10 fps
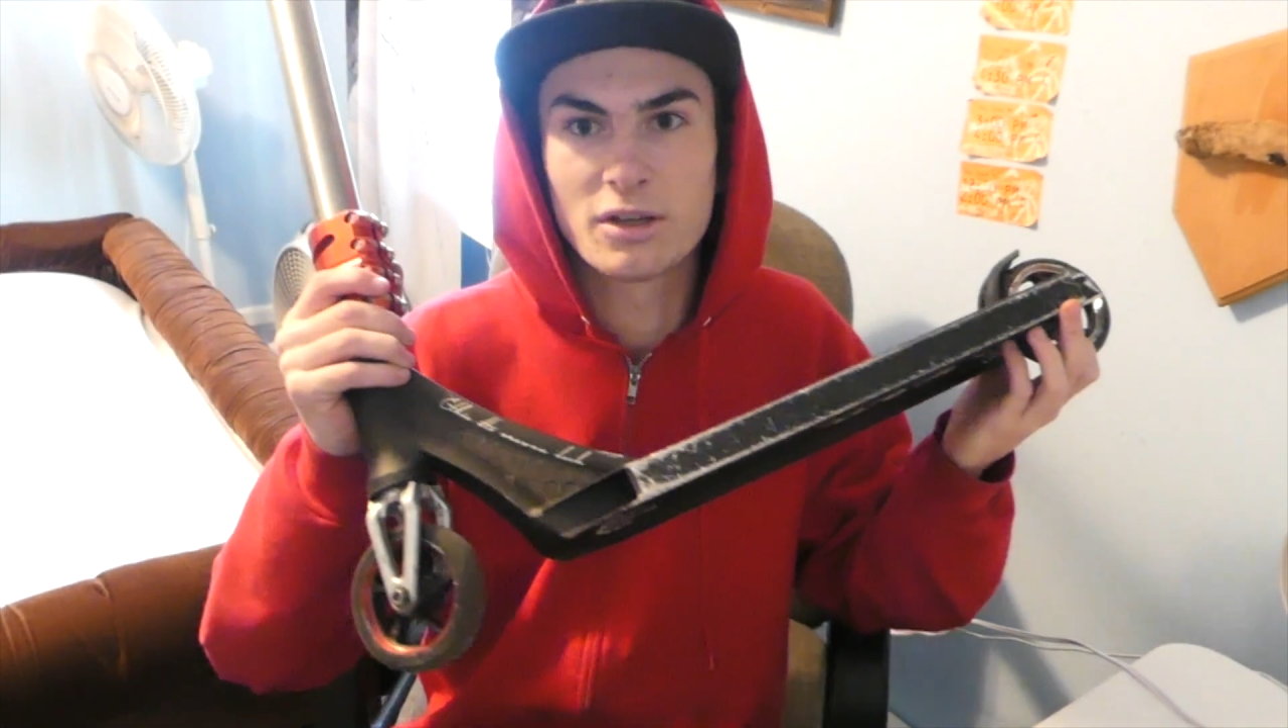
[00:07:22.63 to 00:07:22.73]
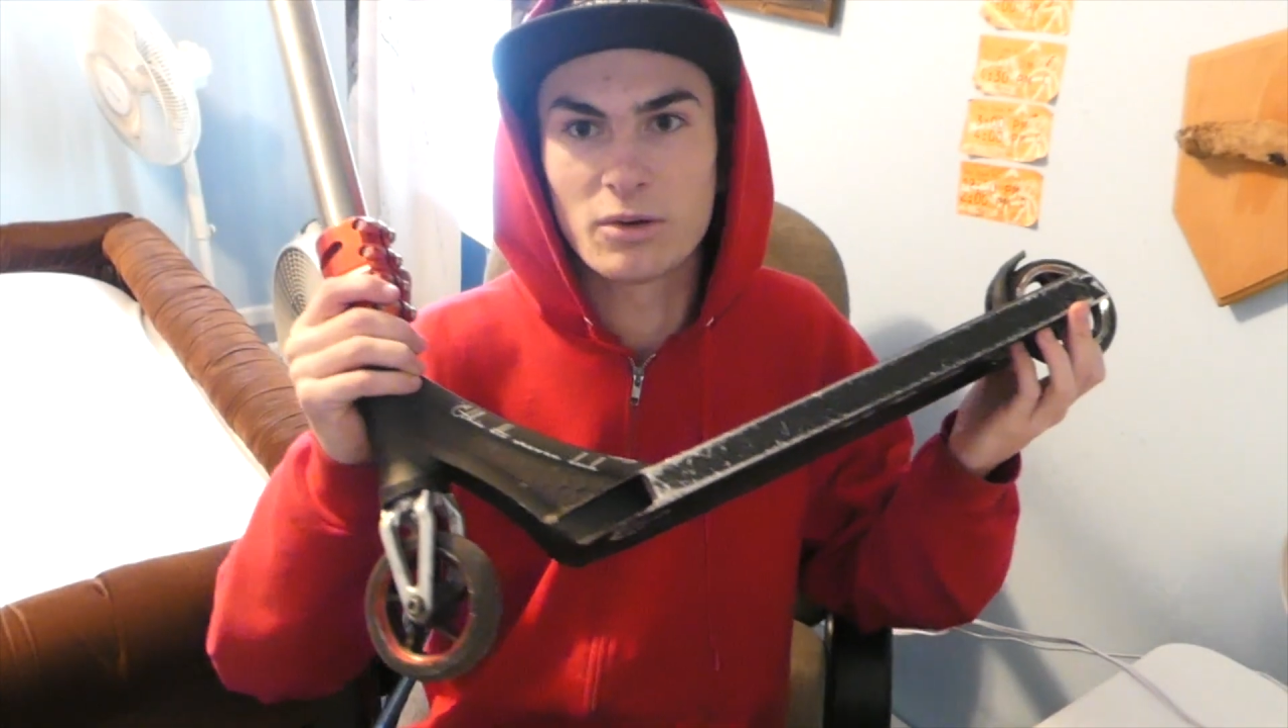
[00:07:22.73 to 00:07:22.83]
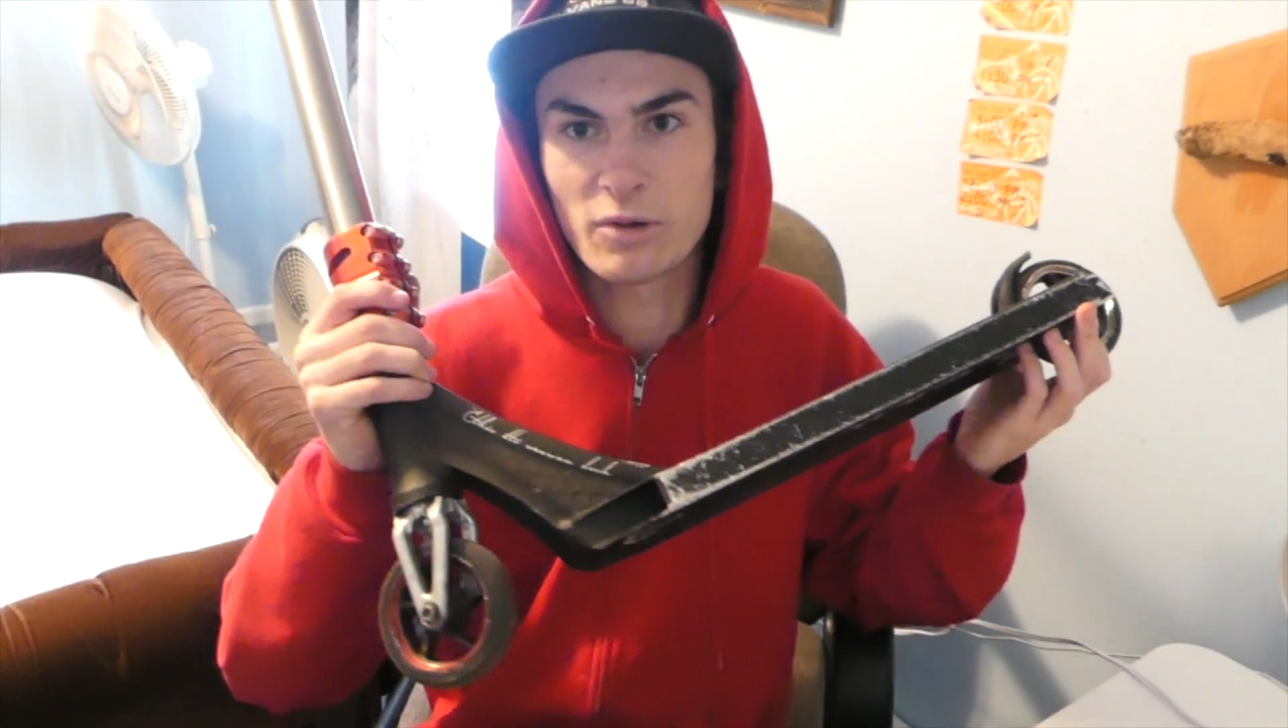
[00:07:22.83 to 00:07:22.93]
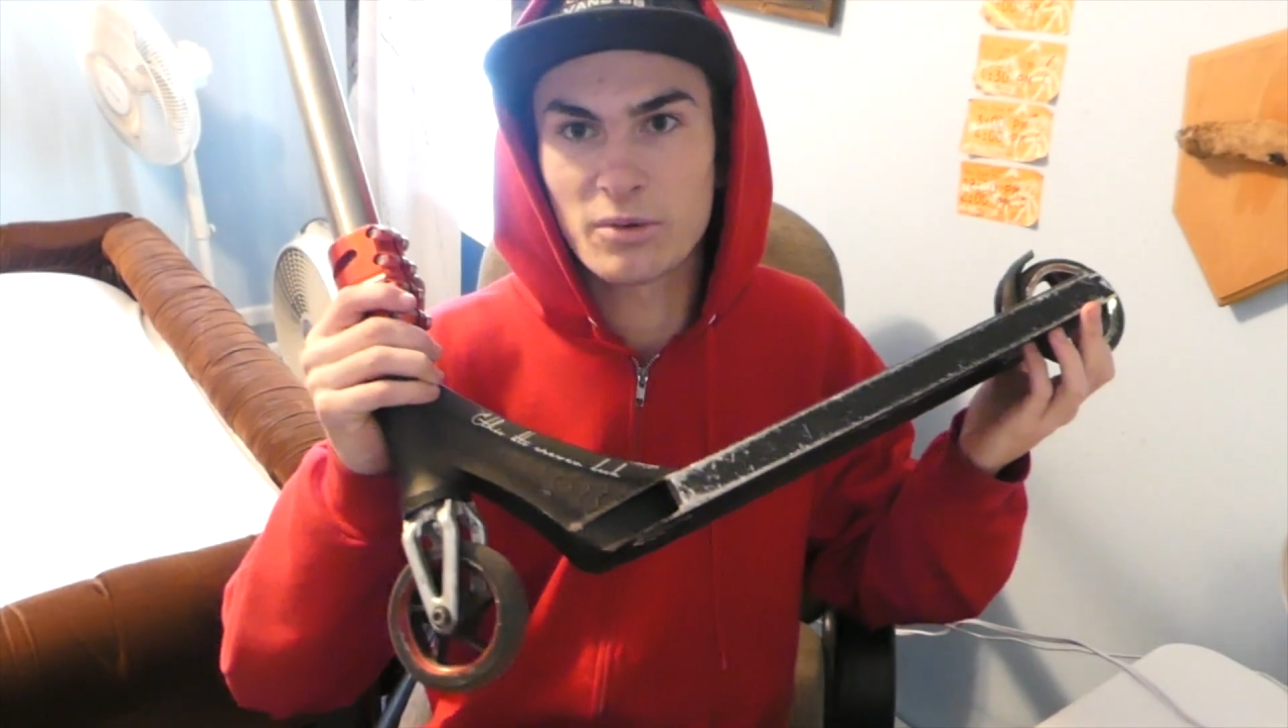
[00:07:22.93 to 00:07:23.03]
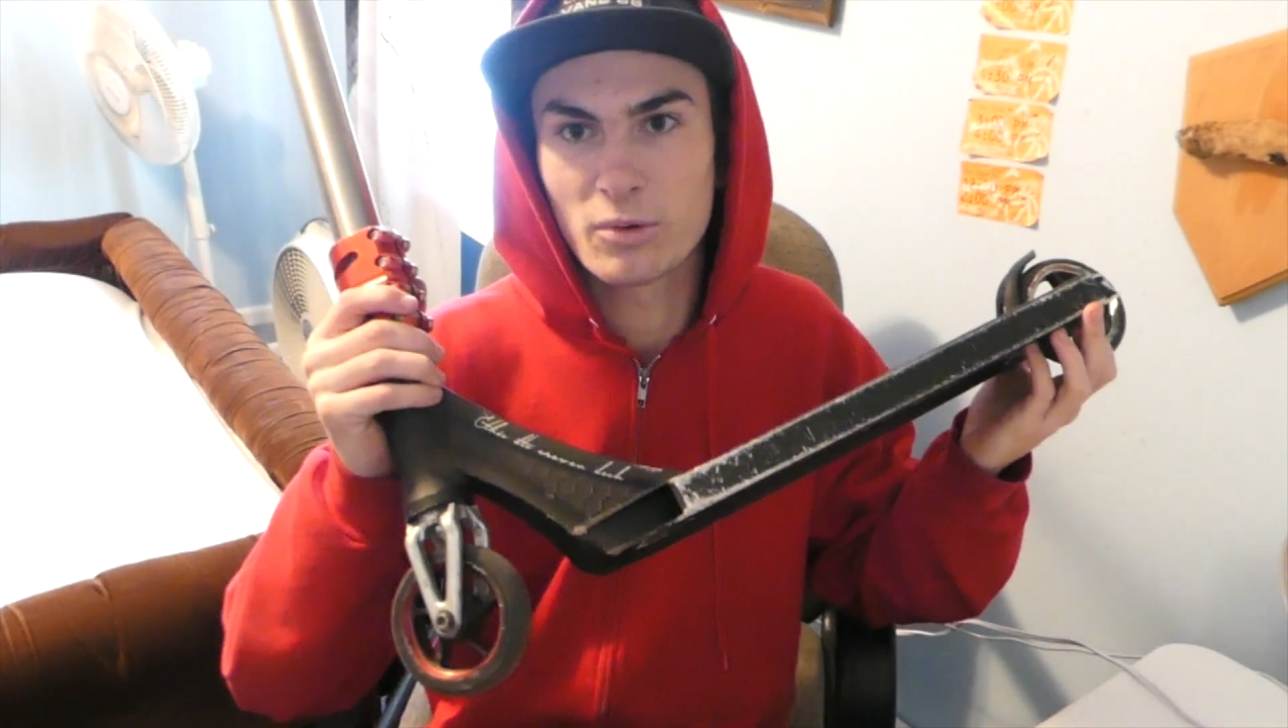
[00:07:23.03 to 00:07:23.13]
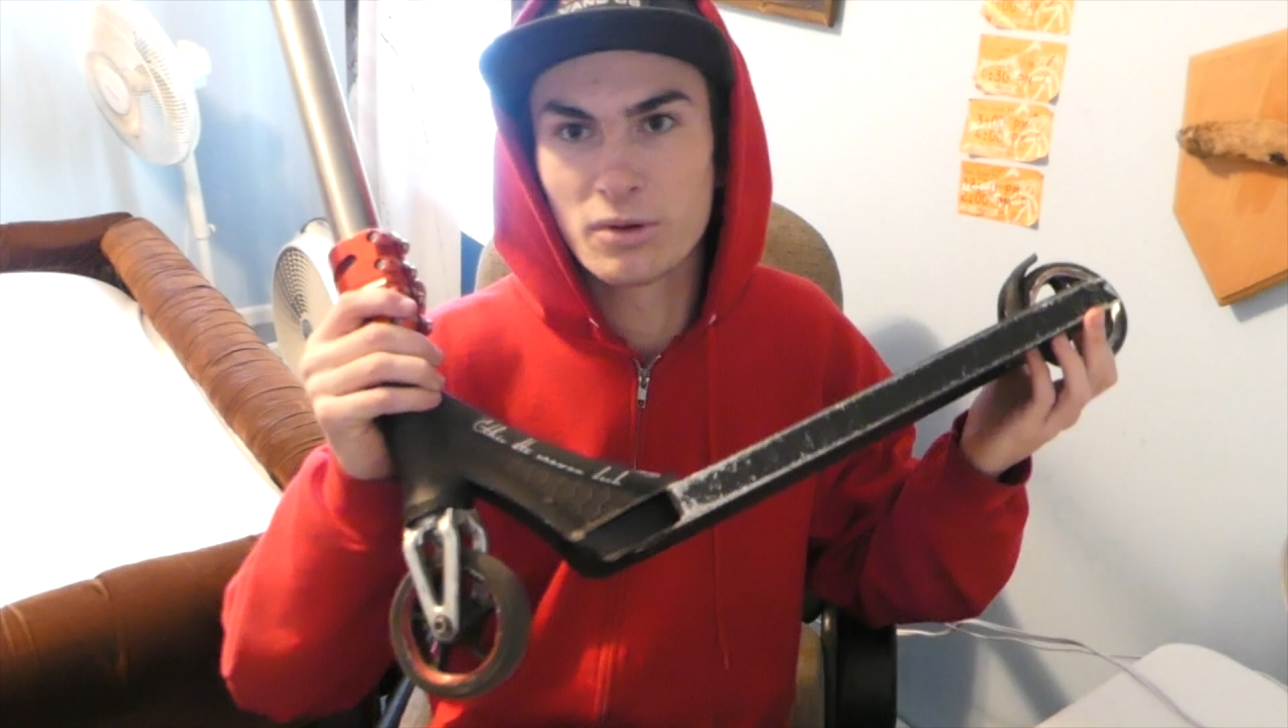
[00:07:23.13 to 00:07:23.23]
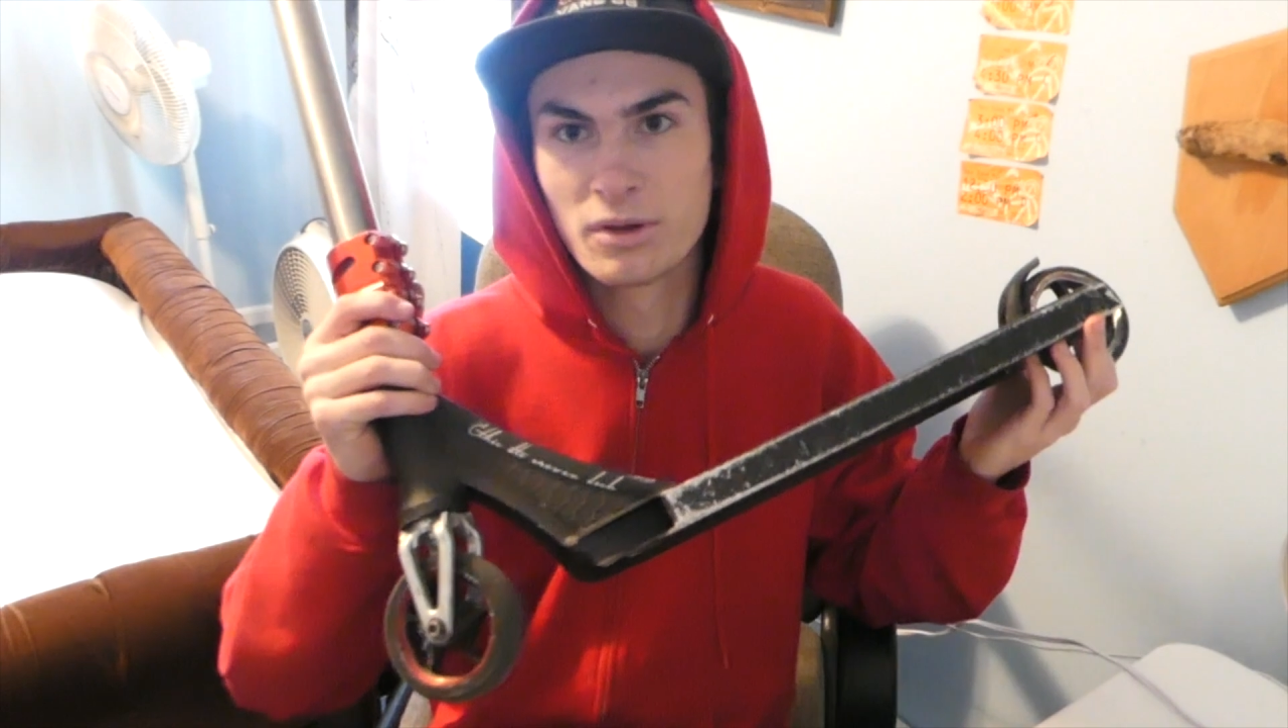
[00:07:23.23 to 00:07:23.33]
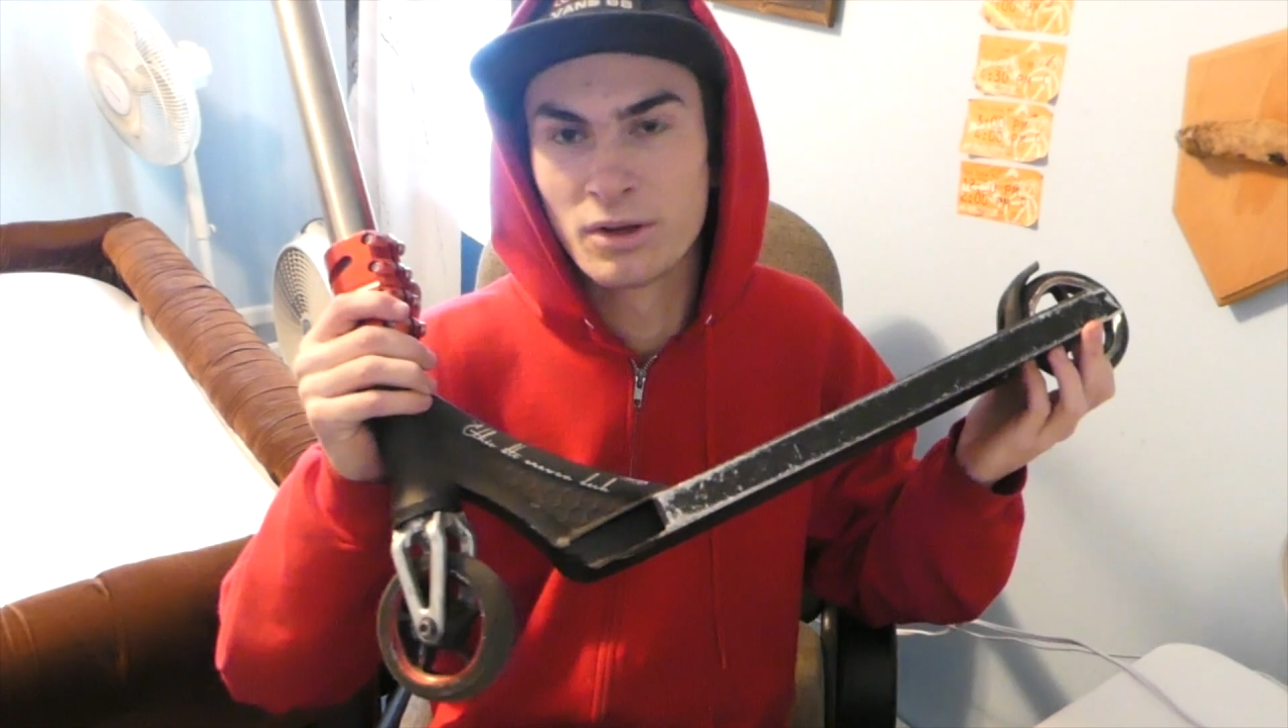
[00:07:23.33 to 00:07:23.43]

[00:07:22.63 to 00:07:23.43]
a red one